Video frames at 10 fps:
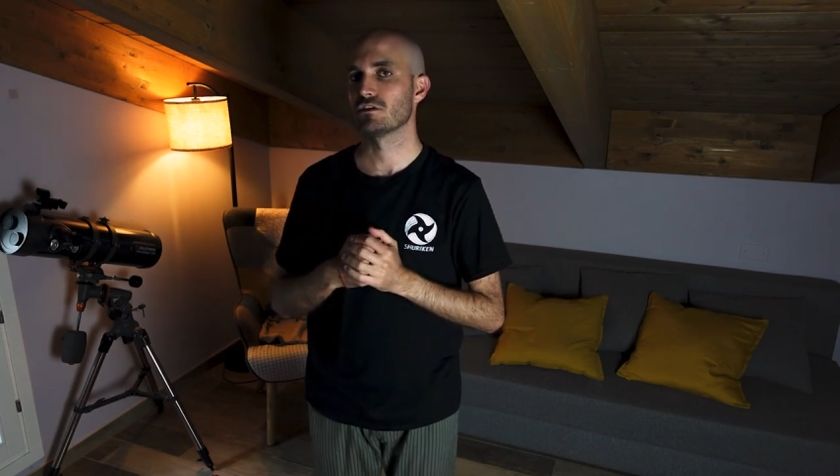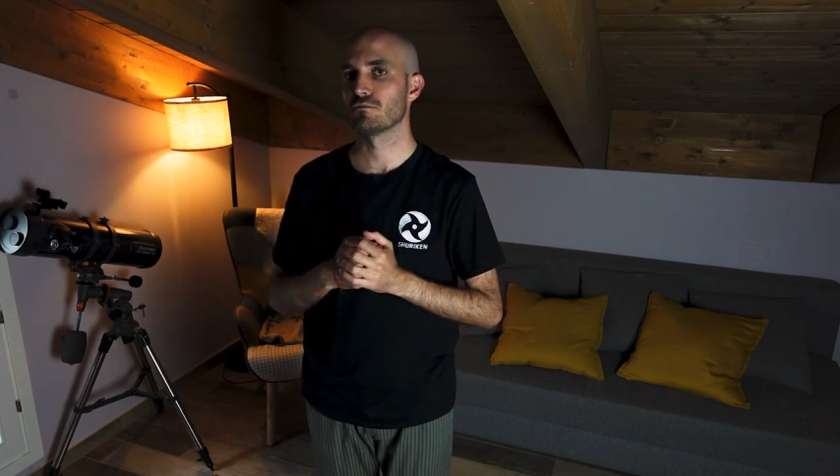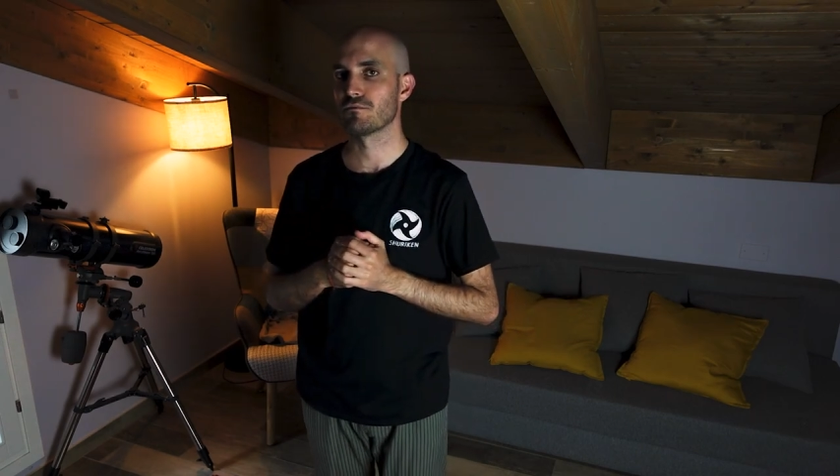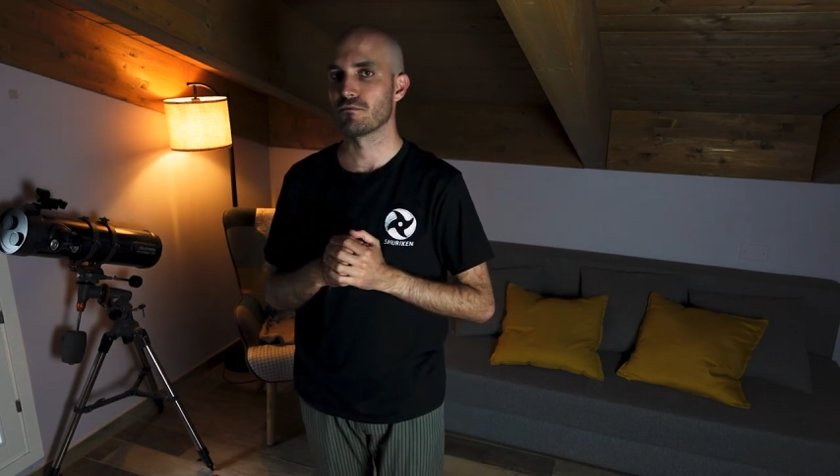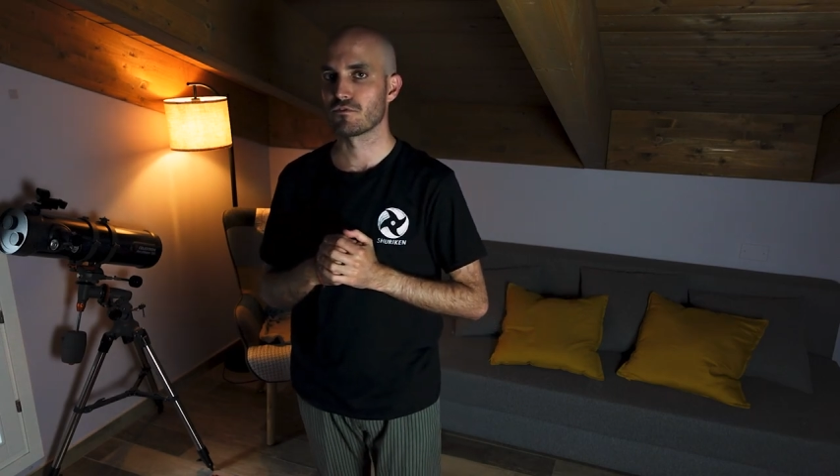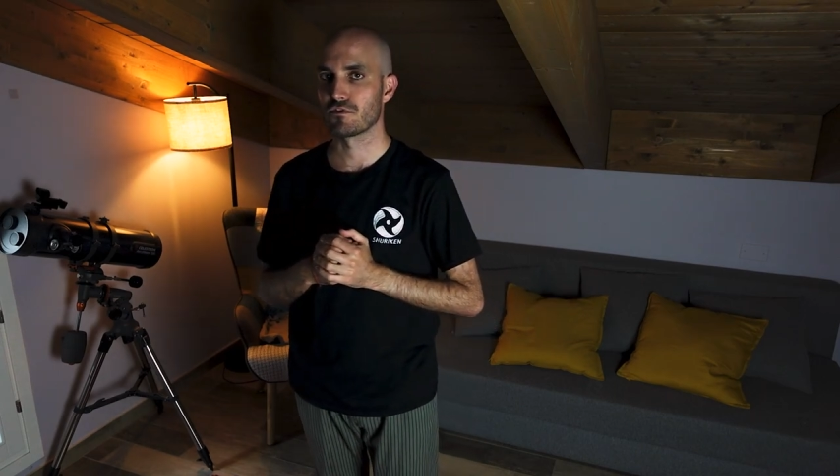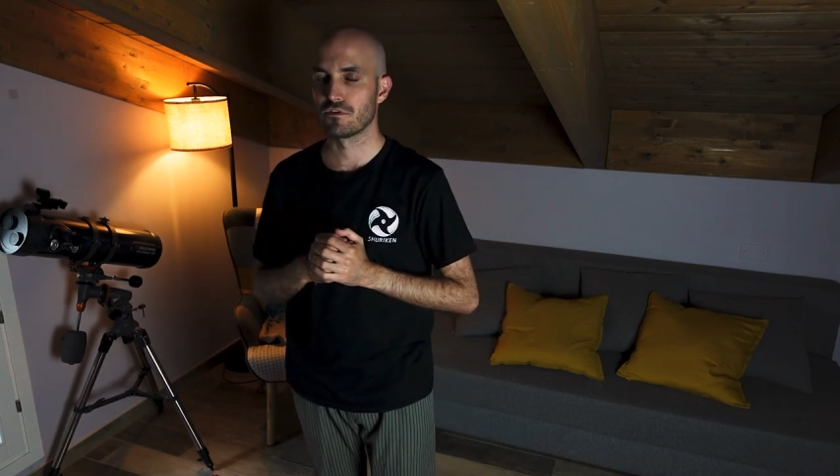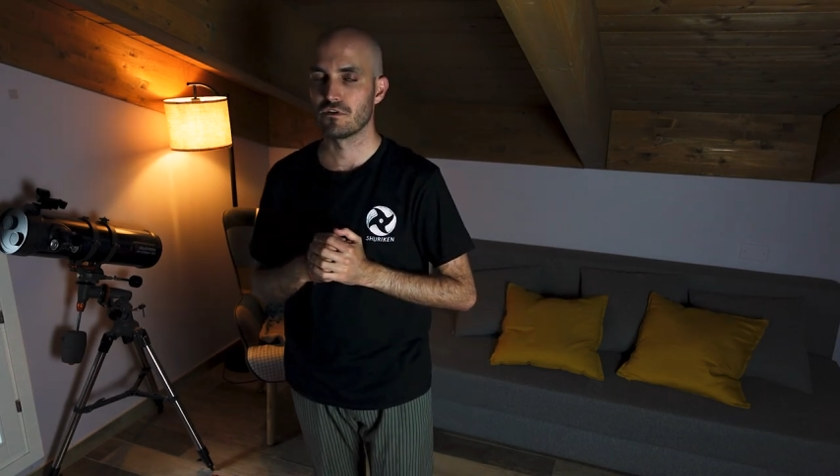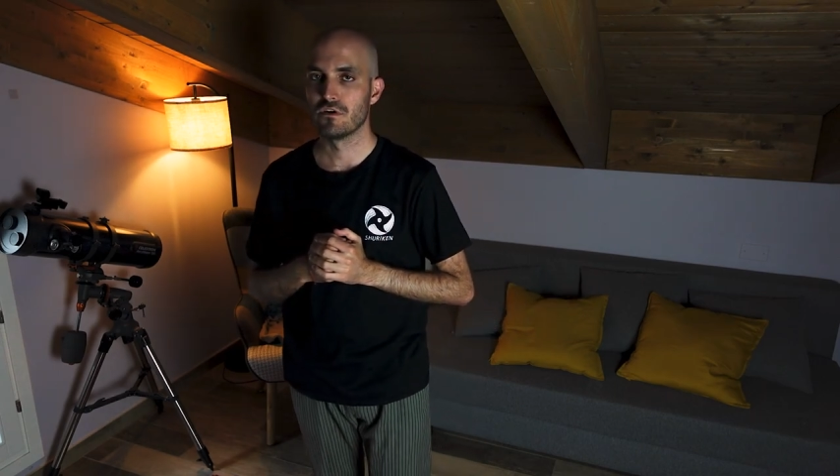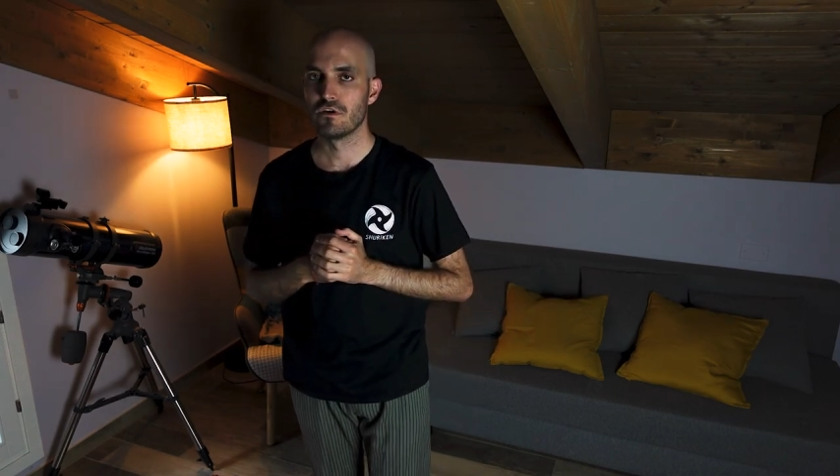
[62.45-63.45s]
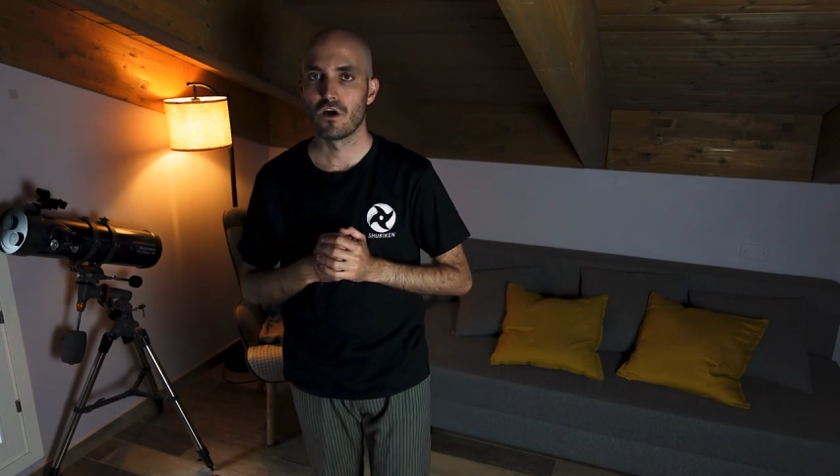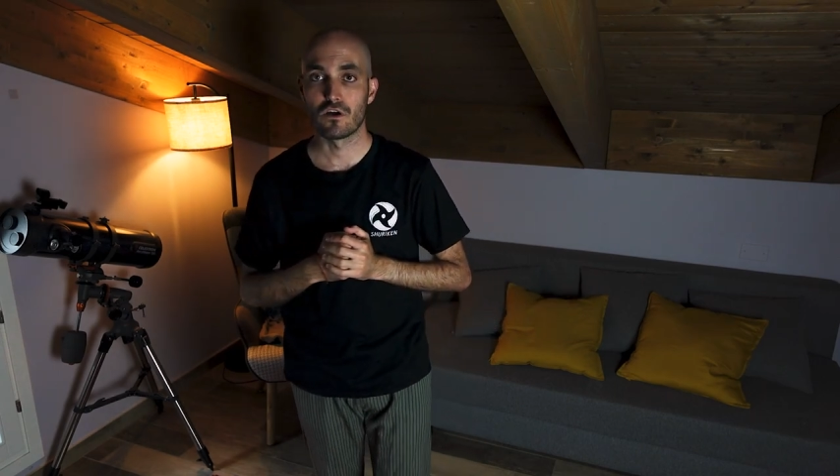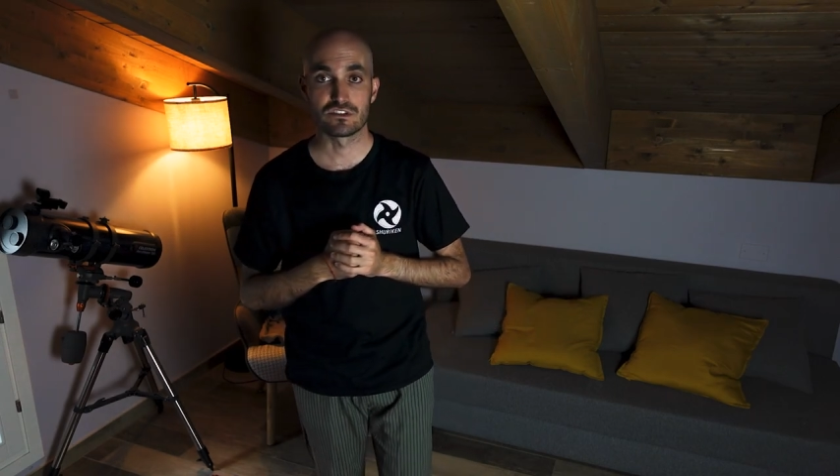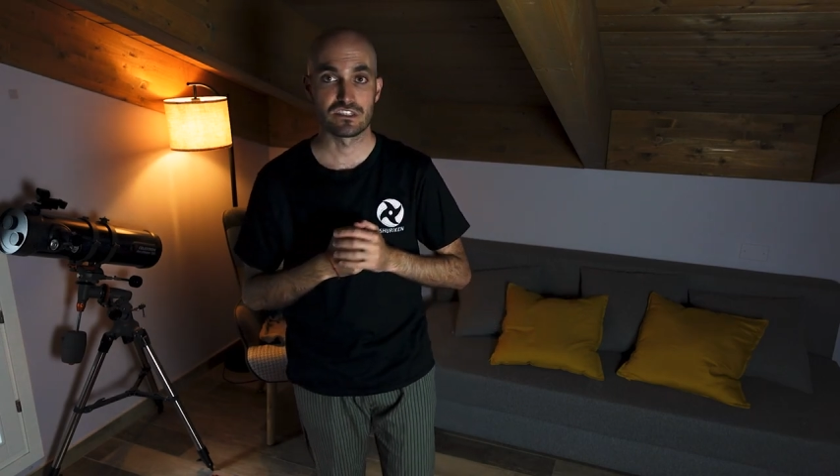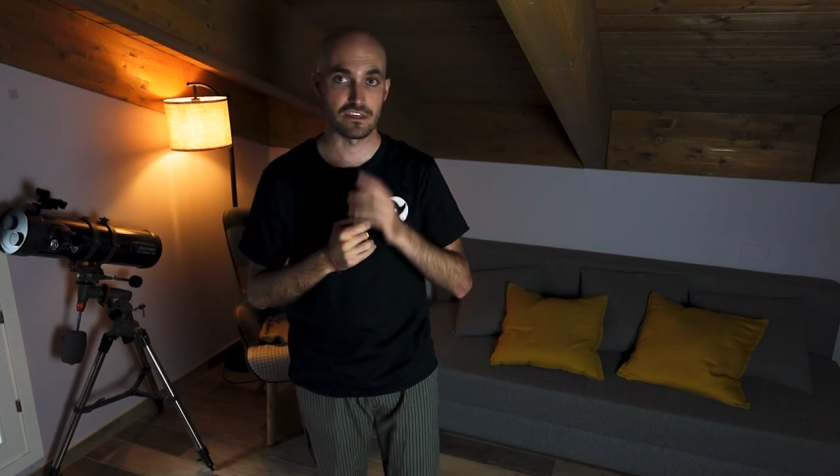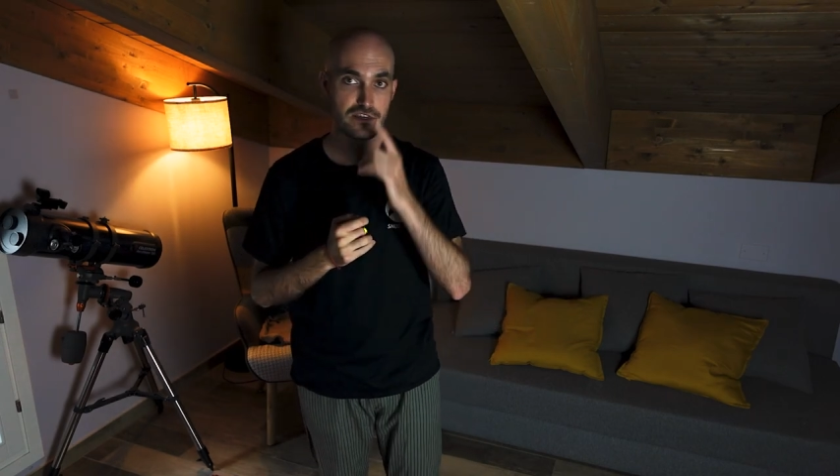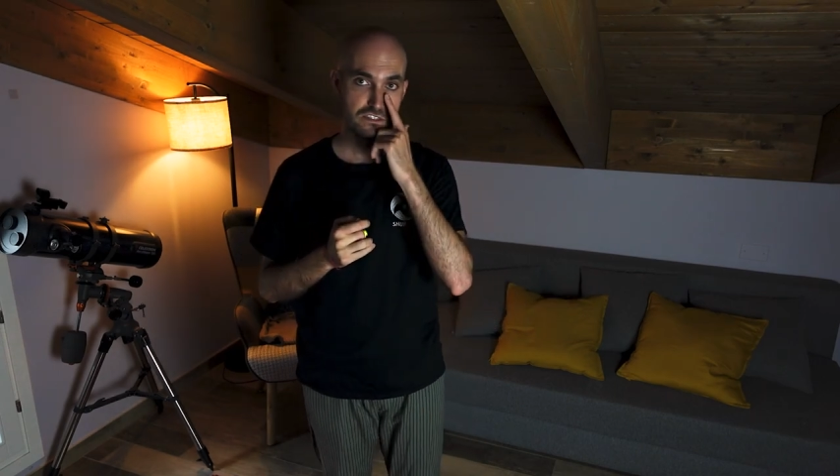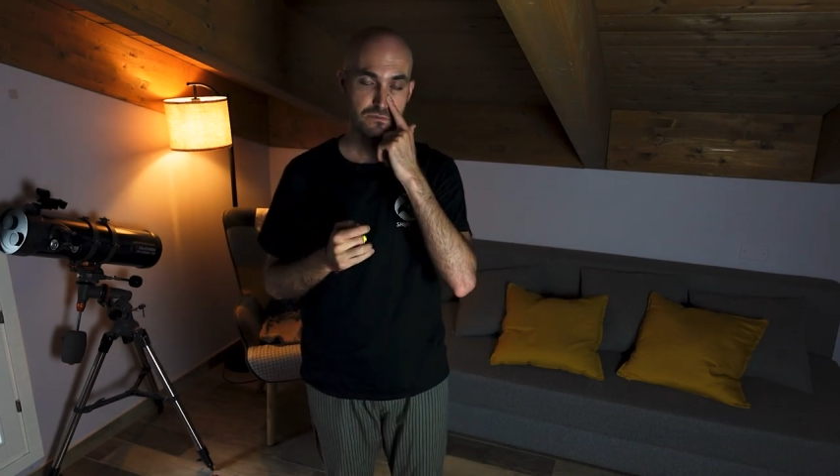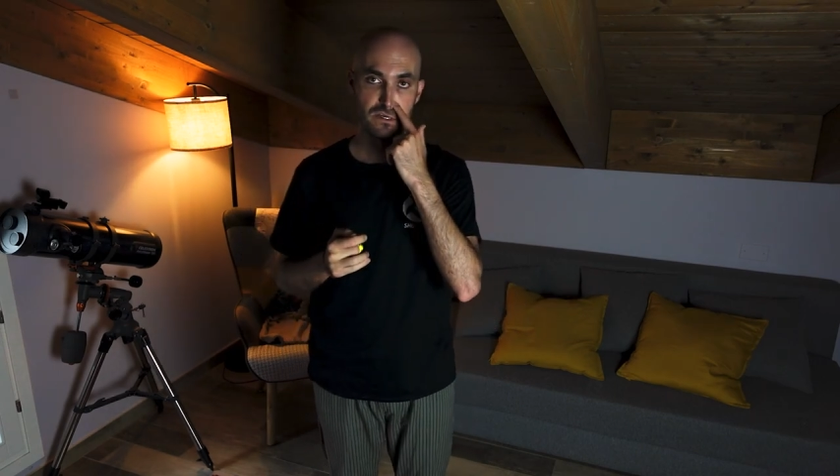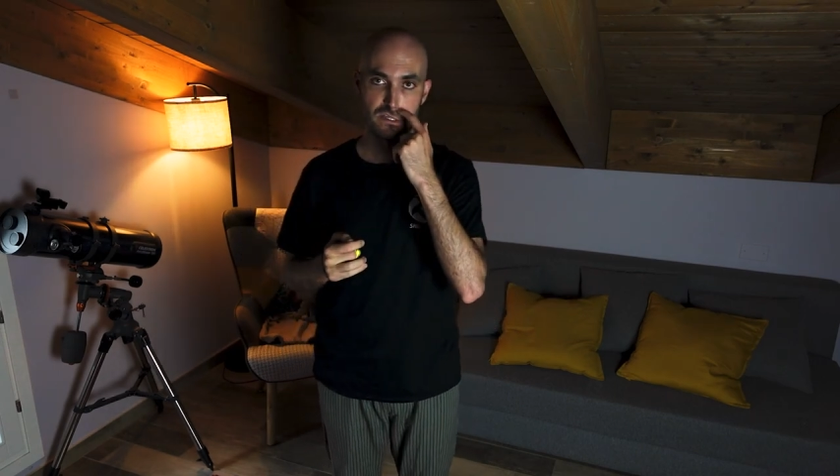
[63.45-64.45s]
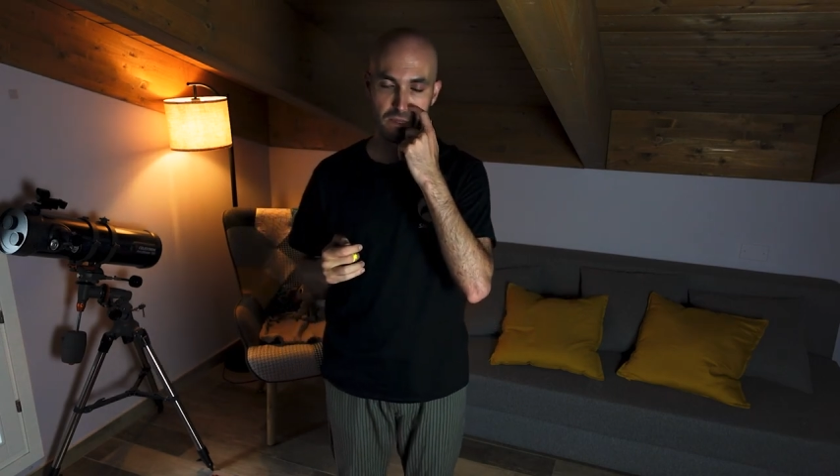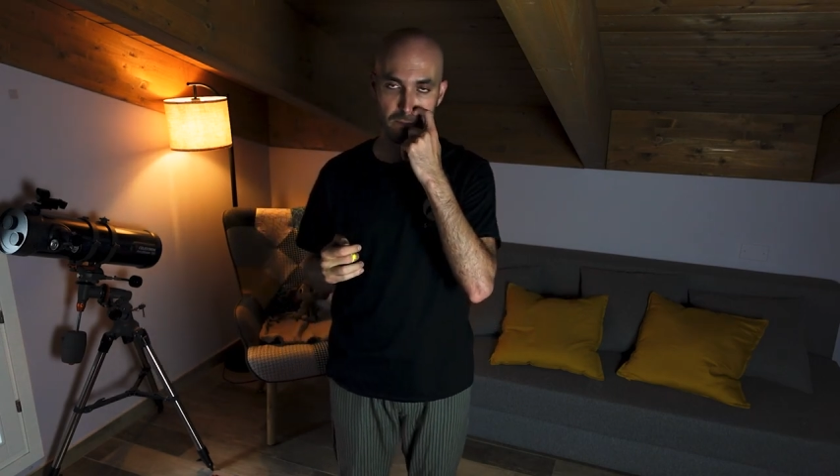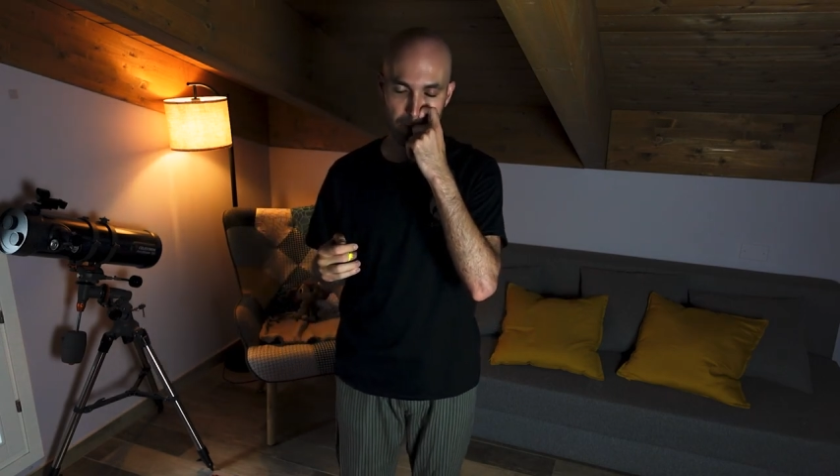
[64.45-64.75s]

on stage, but